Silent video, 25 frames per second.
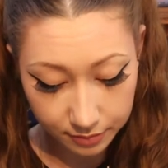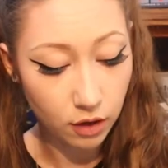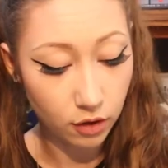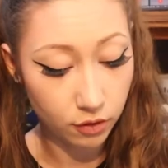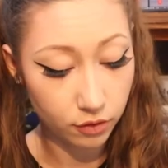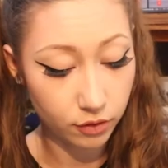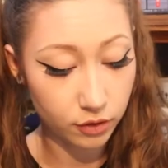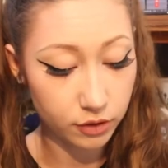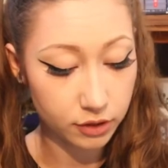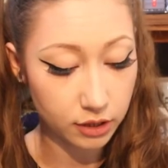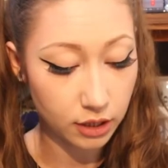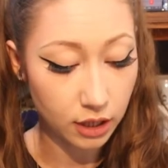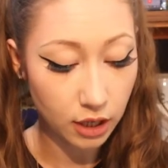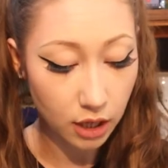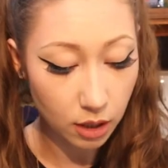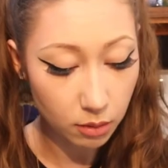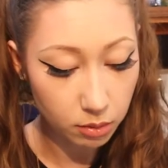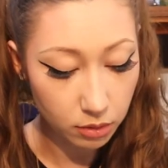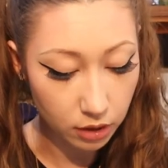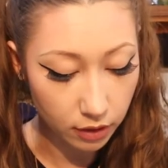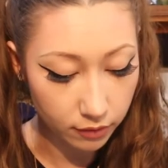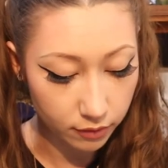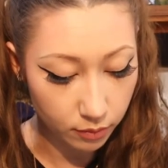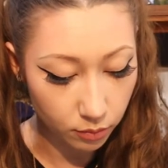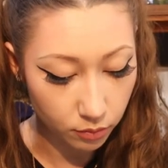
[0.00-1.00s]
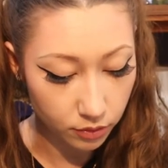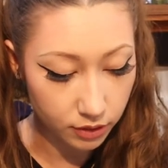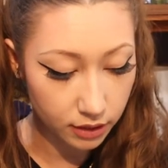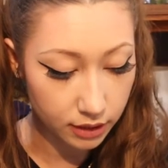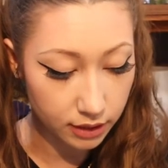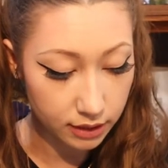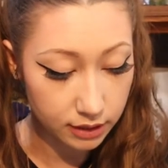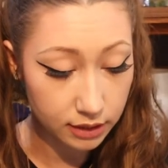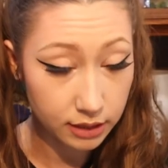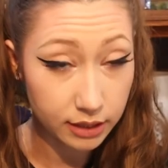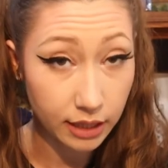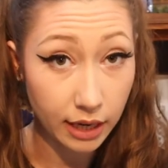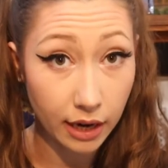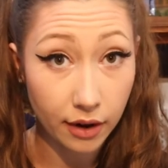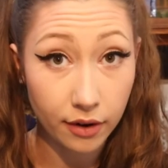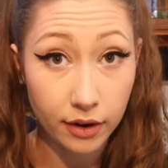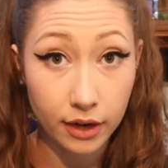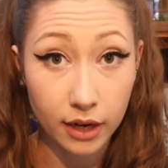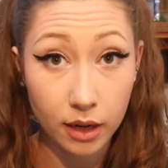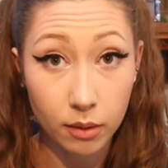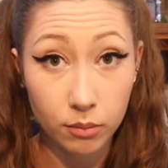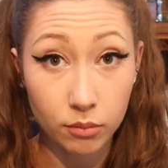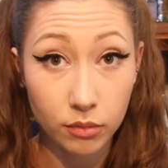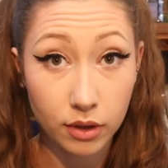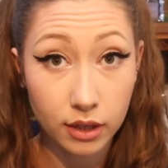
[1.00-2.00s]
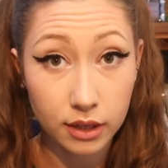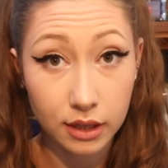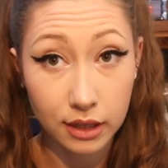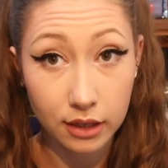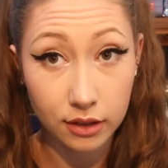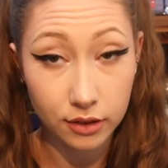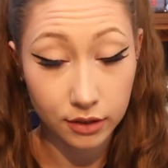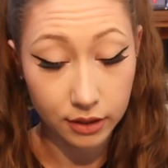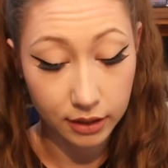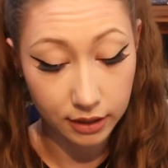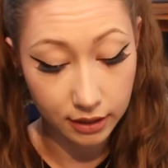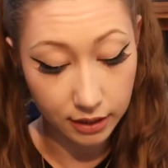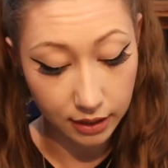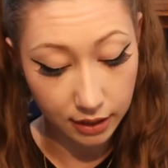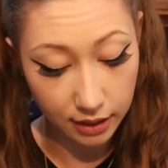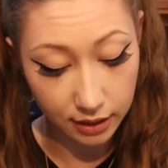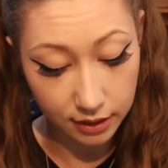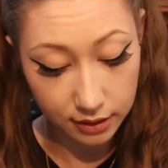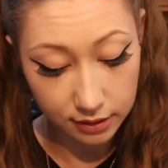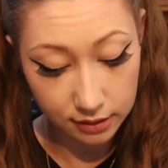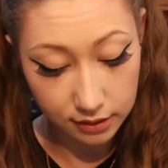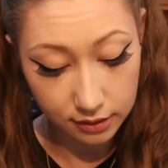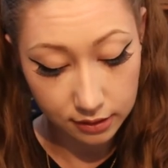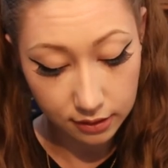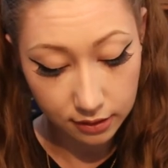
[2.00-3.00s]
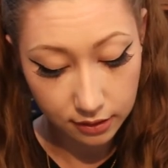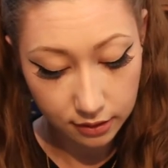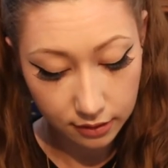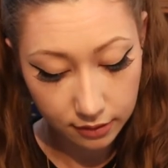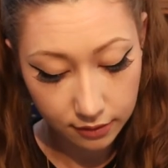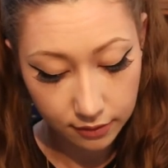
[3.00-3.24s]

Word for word: Oh, there's a couple of them with these scary umbrella looking things.